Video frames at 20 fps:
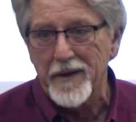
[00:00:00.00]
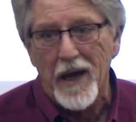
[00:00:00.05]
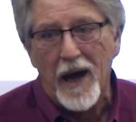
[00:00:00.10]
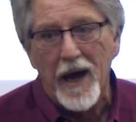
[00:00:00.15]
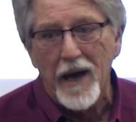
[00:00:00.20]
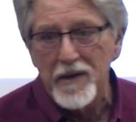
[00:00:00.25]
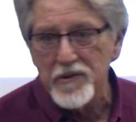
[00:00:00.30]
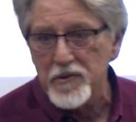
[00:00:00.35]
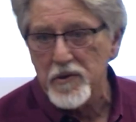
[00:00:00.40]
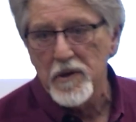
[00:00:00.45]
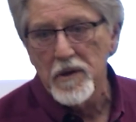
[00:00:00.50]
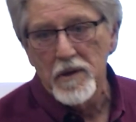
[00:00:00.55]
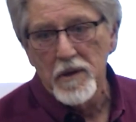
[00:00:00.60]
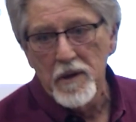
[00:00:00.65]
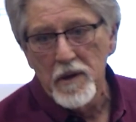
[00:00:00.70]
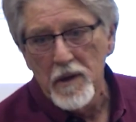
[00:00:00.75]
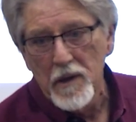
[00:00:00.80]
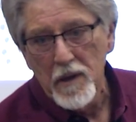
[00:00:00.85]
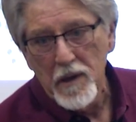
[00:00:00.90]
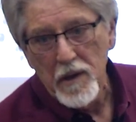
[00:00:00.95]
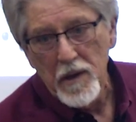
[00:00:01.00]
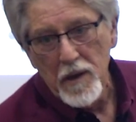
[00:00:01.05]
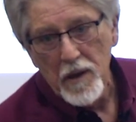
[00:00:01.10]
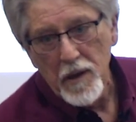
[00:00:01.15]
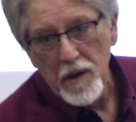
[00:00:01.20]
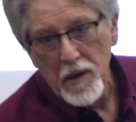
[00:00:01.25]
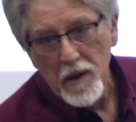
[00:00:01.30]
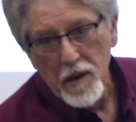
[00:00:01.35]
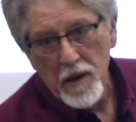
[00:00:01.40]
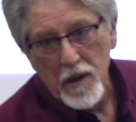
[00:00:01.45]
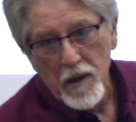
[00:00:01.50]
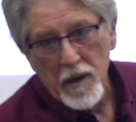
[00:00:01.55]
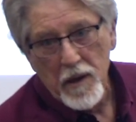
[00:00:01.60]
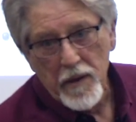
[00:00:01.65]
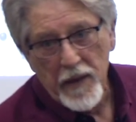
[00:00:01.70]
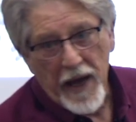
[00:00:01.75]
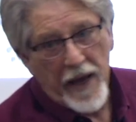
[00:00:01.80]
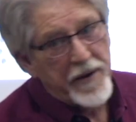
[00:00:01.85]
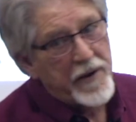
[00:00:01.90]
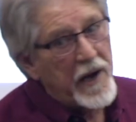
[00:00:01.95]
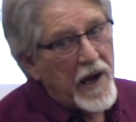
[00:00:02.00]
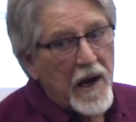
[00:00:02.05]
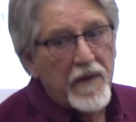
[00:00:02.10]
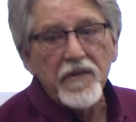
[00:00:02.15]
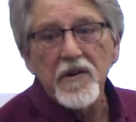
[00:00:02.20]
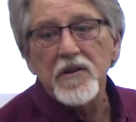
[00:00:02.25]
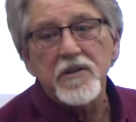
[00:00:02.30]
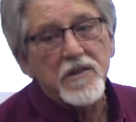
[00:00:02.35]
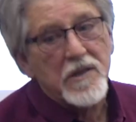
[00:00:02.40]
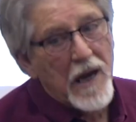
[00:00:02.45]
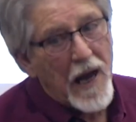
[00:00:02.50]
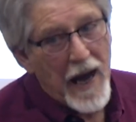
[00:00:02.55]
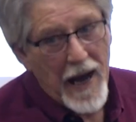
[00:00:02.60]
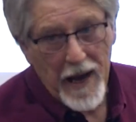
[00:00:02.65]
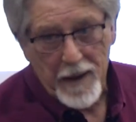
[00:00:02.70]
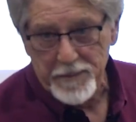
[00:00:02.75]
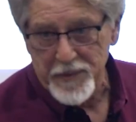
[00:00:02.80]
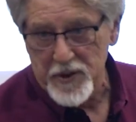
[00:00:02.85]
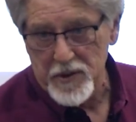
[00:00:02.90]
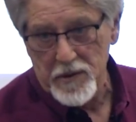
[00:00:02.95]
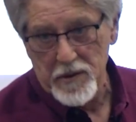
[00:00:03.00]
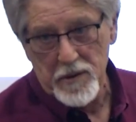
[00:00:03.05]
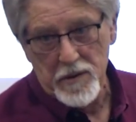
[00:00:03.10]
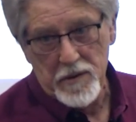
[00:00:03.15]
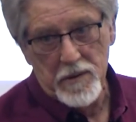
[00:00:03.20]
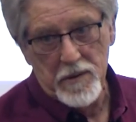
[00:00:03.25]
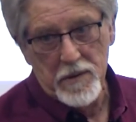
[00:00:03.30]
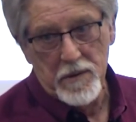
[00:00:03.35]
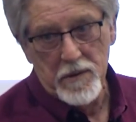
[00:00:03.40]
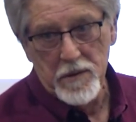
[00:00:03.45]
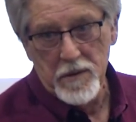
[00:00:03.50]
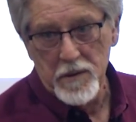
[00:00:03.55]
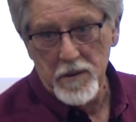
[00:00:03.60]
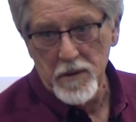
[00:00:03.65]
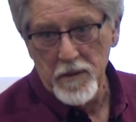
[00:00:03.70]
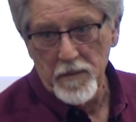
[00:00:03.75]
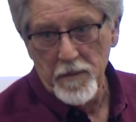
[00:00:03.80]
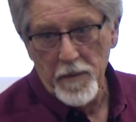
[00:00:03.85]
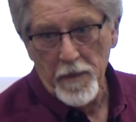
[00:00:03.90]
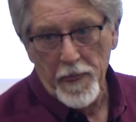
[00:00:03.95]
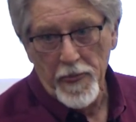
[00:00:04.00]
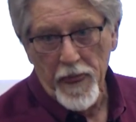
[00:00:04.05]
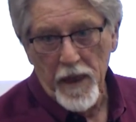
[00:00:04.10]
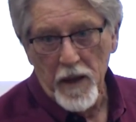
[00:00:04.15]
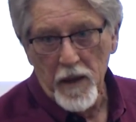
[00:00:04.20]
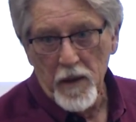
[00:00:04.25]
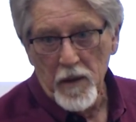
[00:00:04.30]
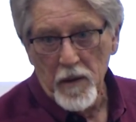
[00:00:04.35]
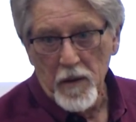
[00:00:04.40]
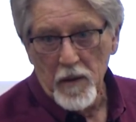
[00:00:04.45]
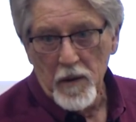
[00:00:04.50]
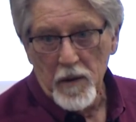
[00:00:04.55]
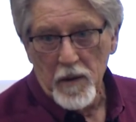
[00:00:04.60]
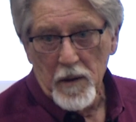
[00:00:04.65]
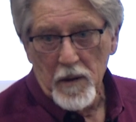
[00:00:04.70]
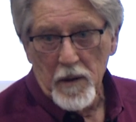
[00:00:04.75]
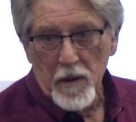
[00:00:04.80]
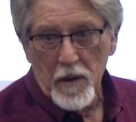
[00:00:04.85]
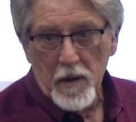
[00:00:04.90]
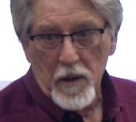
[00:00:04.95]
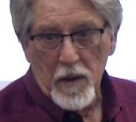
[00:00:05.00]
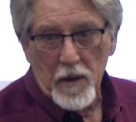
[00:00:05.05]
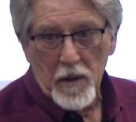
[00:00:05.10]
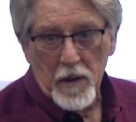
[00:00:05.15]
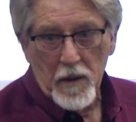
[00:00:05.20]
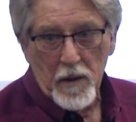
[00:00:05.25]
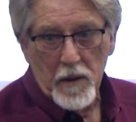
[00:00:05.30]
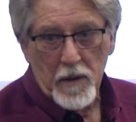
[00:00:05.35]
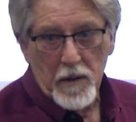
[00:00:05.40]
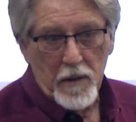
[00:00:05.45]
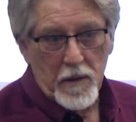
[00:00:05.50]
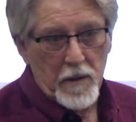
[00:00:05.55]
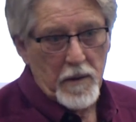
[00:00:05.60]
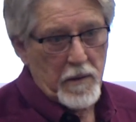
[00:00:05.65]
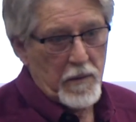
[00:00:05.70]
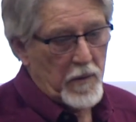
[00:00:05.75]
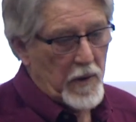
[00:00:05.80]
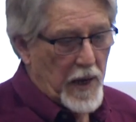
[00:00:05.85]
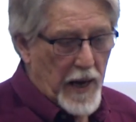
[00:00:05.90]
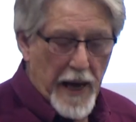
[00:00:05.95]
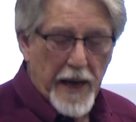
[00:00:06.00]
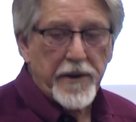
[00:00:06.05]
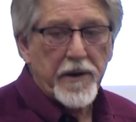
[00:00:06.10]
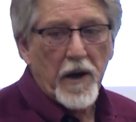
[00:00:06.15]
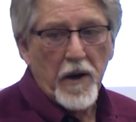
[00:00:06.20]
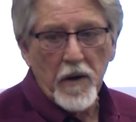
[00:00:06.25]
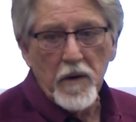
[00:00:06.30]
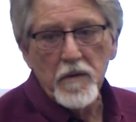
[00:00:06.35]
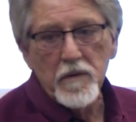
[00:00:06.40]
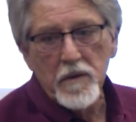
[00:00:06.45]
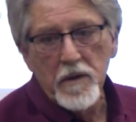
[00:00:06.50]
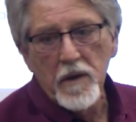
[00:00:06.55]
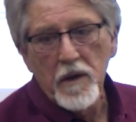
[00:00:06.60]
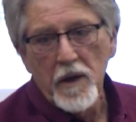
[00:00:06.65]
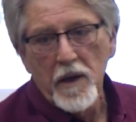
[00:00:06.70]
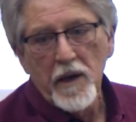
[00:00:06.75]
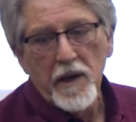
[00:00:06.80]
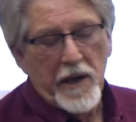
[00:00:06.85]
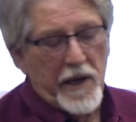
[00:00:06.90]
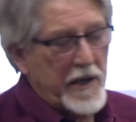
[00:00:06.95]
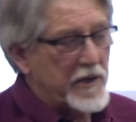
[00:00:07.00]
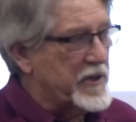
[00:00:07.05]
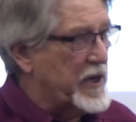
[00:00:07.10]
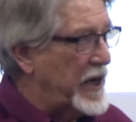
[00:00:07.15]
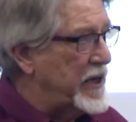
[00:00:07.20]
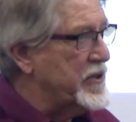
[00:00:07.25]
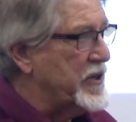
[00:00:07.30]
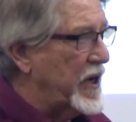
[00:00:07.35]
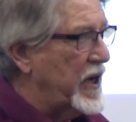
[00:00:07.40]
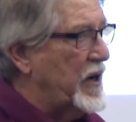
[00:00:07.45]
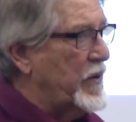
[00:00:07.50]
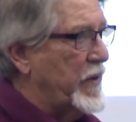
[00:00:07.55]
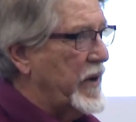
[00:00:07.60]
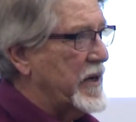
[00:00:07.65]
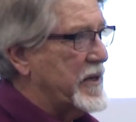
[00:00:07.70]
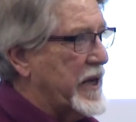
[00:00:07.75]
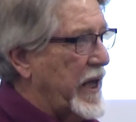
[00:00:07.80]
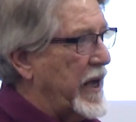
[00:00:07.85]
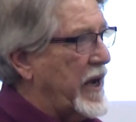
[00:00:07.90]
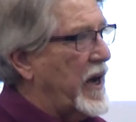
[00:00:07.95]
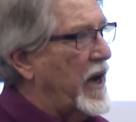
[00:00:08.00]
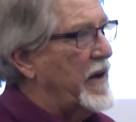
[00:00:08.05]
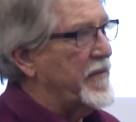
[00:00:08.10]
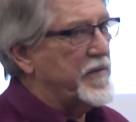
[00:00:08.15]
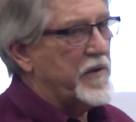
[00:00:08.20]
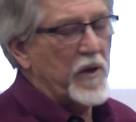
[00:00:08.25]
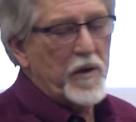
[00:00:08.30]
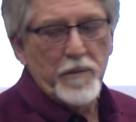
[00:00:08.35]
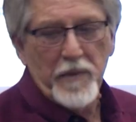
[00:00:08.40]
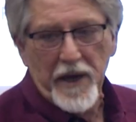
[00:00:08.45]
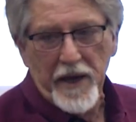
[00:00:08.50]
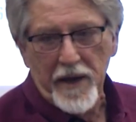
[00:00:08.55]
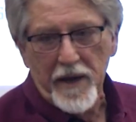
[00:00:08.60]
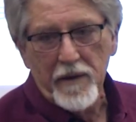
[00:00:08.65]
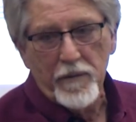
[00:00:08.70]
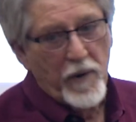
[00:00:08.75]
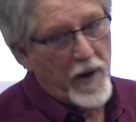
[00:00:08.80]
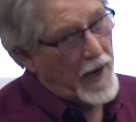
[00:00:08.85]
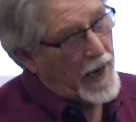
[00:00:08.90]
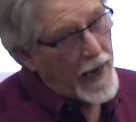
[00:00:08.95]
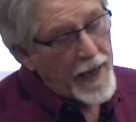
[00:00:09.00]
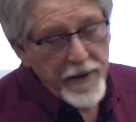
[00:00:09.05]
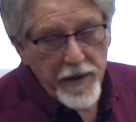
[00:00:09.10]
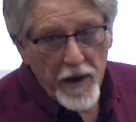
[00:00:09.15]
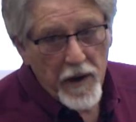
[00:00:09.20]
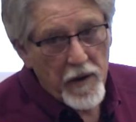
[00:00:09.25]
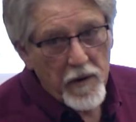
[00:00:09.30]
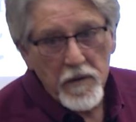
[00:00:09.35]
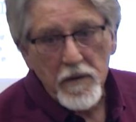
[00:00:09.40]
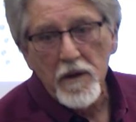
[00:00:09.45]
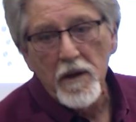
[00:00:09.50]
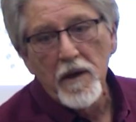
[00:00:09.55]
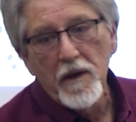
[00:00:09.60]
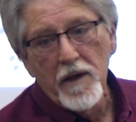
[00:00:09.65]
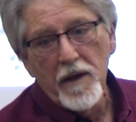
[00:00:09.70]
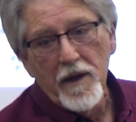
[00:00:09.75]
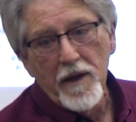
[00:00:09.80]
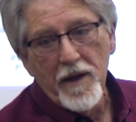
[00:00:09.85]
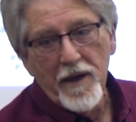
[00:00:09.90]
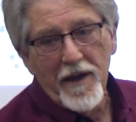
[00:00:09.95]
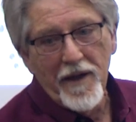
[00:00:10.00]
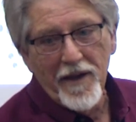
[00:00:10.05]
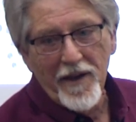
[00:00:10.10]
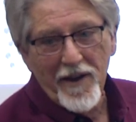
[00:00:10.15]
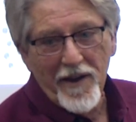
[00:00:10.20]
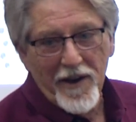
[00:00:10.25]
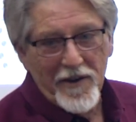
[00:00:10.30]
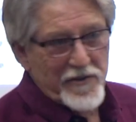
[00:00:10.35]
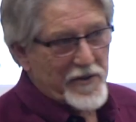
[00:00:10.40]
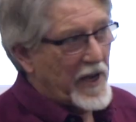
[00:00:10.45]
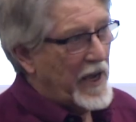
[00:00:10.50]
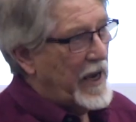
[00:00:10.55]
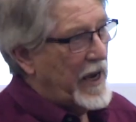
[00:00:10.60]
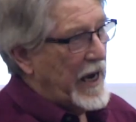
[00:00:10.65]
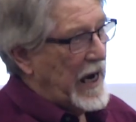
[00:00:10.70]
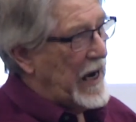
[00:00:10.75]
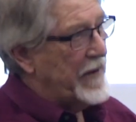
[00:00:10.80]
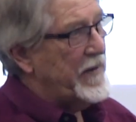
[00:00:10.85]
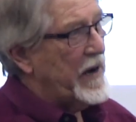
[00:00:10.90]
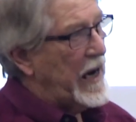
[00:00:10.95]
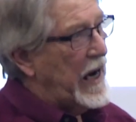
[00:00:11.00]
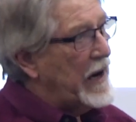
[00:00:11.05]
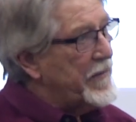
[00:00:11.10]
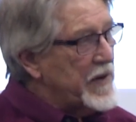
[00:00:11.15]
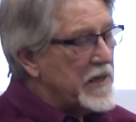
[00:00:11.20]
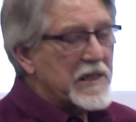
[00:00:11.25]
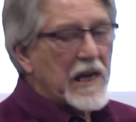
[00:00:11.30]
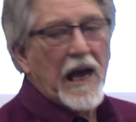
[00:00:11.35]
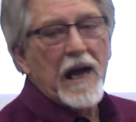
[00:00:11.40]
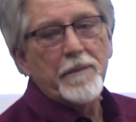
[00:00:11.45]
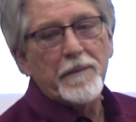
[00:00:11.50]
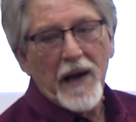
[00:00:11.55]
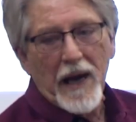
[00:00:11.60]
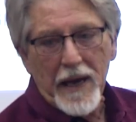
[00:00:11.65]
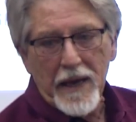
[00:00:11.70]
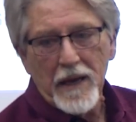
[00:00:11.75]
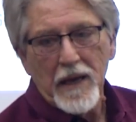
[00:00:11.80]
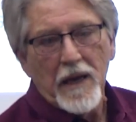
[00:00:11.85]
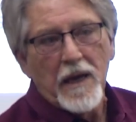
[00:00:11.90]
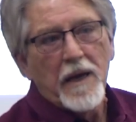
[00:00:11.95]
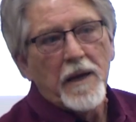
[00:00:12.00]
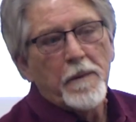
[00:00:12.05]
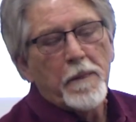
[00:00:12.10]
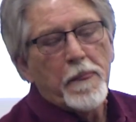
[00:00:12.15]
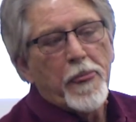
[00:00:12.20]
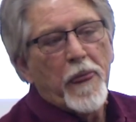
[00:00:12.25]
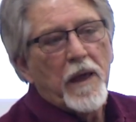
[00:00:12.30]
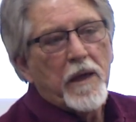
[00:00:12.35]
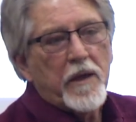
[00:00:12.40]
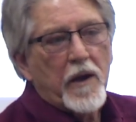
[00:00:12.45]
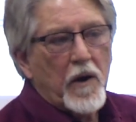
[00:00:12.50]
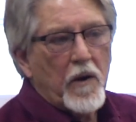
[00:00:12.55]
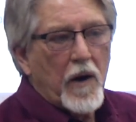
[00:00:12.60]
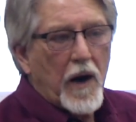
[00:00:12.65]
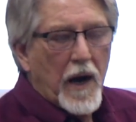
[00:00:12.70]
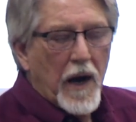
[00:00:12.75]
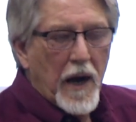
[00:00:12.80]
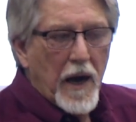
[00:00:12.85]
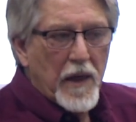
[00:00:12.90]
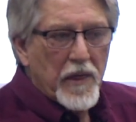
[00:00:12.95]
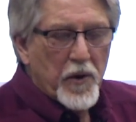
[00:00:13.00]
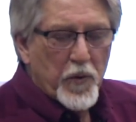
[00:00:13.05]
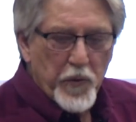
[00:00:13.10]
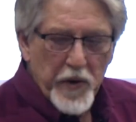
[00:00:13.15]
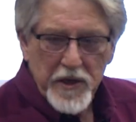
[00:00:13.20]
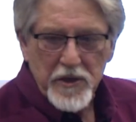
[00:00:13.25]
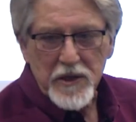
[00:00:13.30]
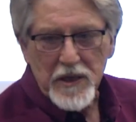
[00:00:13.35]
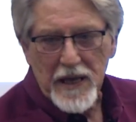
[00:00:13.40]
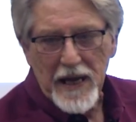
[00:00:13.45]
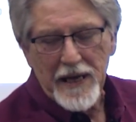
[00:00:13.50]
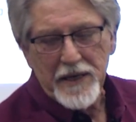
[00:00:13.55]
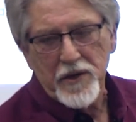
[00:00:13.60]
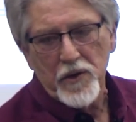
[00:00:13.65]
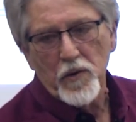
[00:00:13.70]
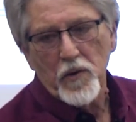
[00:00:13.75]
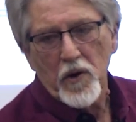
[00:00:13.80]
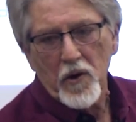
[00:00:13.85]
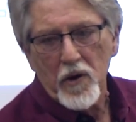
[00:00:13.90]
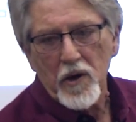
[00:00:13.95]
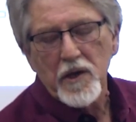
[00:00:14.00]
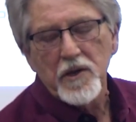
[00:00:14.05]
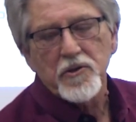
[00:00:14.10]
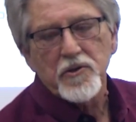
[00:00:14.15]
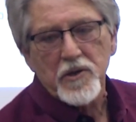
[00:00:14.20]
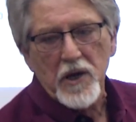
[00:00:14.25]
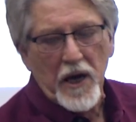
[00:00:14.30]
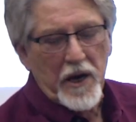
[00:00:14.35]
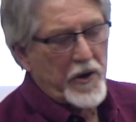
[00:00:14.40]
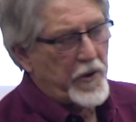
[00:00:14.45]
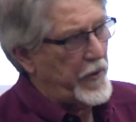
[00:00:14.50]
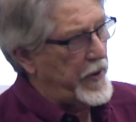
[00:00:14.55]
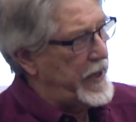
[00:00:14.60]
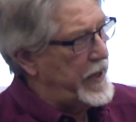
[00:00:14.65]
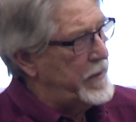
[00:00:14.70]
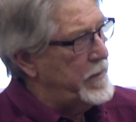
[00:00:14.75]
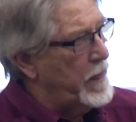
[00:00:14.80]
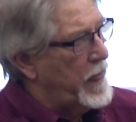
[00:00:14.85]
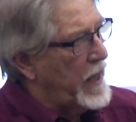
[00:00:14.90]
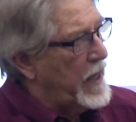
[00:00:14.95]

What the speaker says: dies. That never stops. You don't want to take off too many, do you? Well, I don't. He says you don't want to take off too many. Well, I don't. Because every time the reason I do early suckering